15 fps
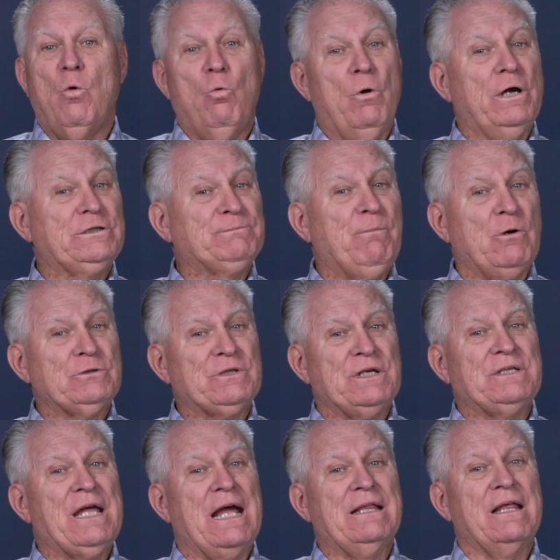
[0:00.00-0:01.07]
We're supposed to
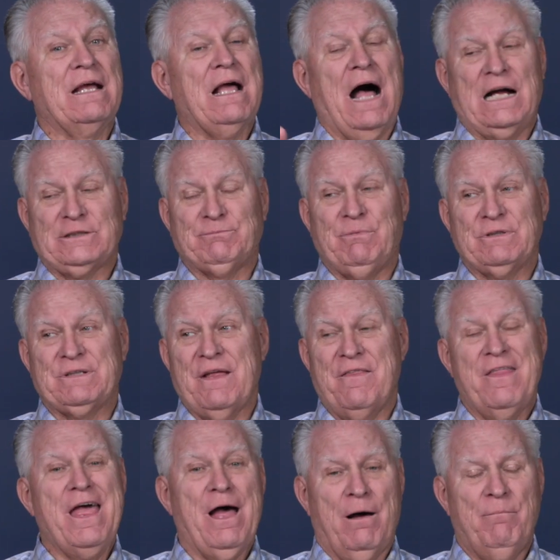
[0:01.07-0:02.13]
take the gospel to
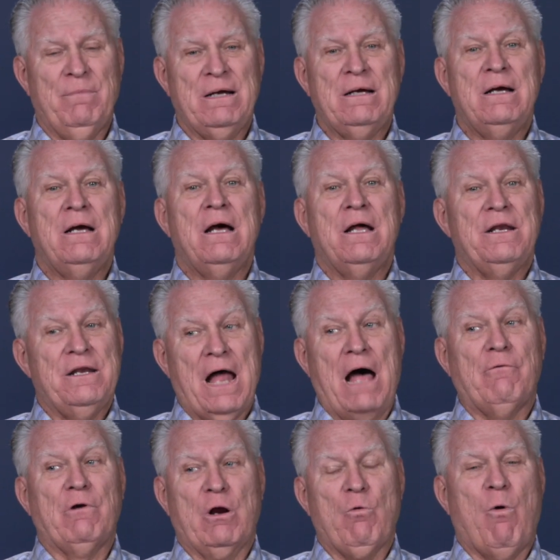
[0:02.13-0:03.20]
them,
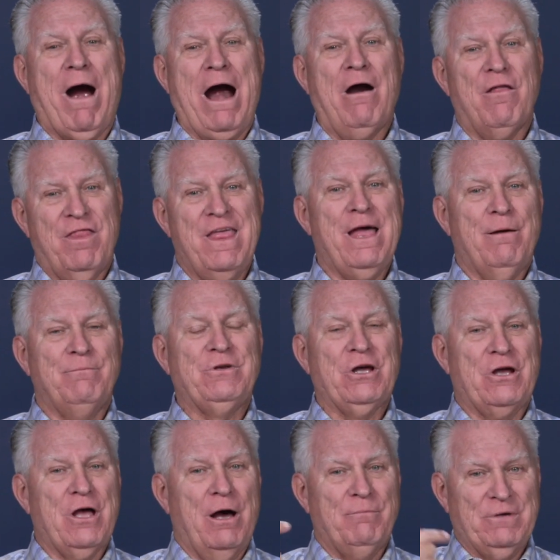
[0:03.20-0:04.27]
not require them to
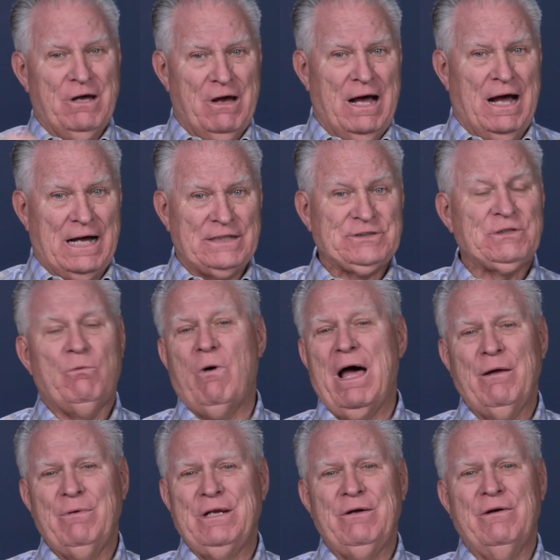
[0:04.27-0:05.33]
come to us. Why
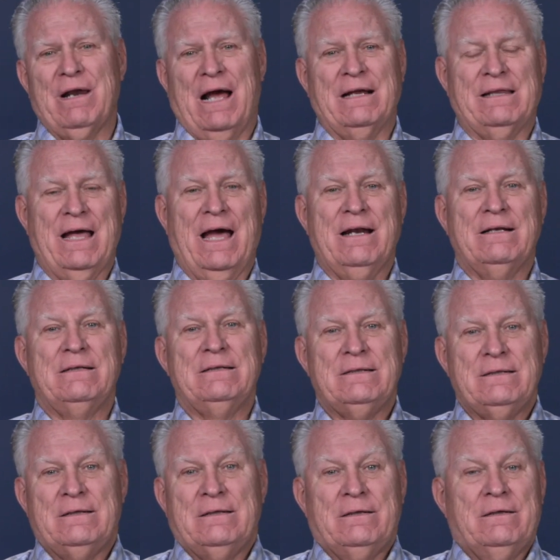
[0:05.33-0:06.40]
do we do it like that?
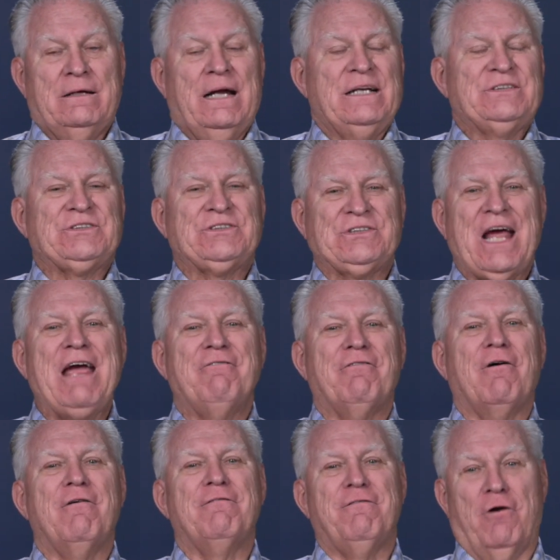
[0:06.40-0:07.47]
It's
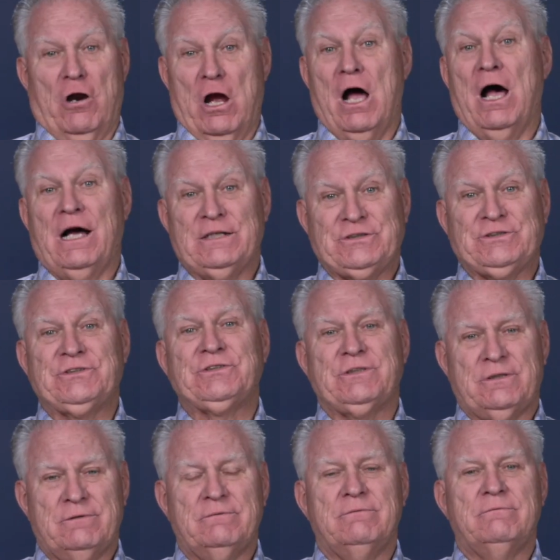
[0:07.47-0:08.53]
safer for
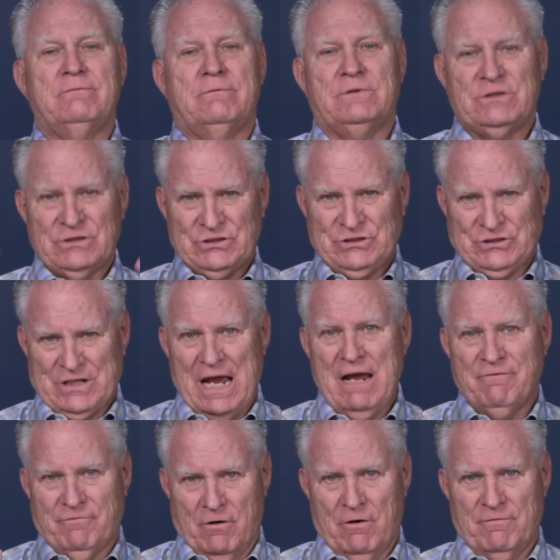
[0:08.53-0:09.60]
us.
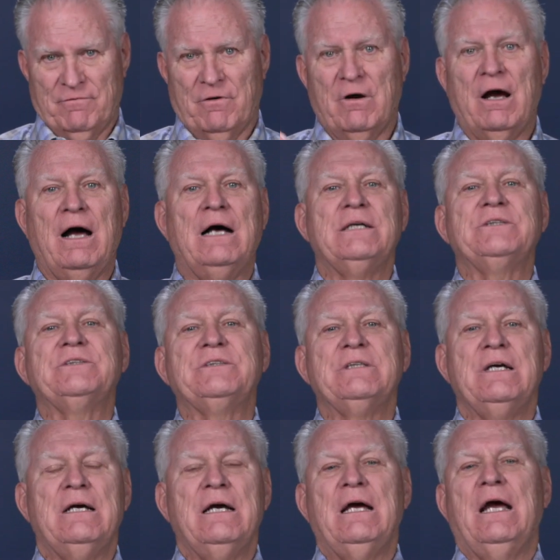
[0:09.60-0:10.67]
Safer for us.
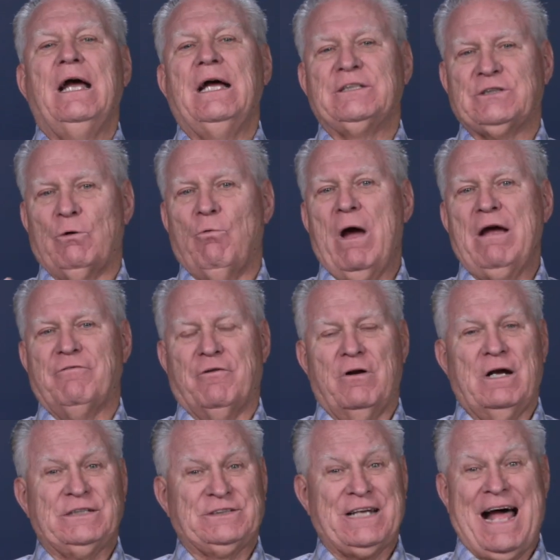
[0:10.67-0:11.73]
It's a way for
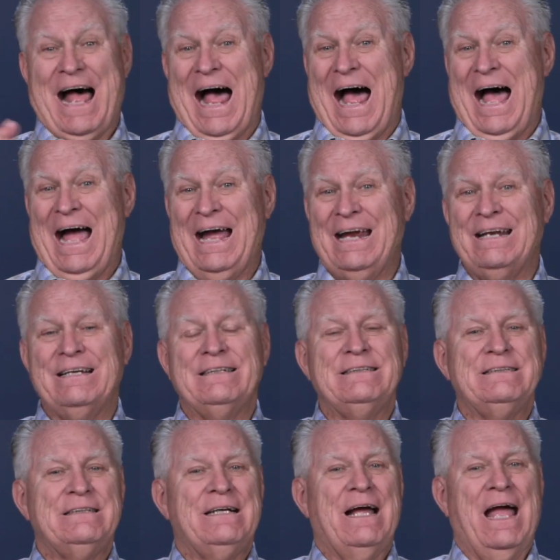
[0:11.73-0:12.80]
us to hide
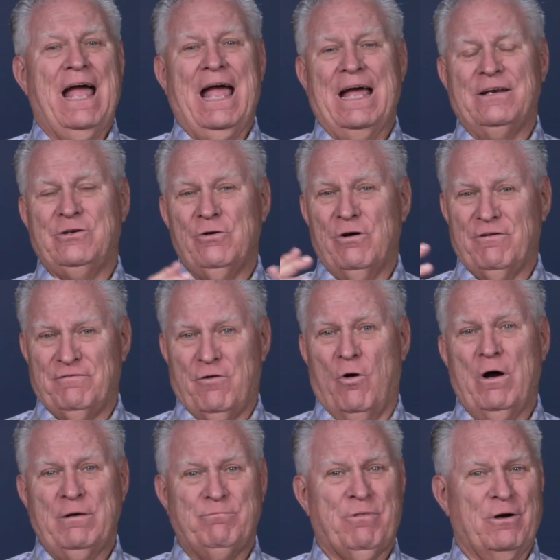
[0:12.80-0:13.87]
and to
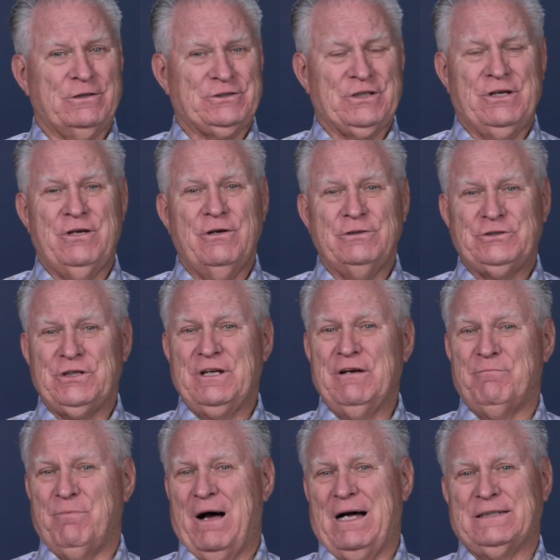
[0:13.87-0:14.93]
avoid persecution
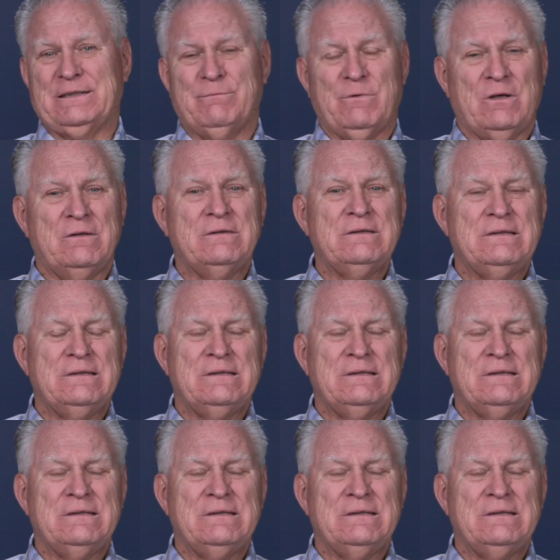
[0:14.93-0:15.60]
if possible.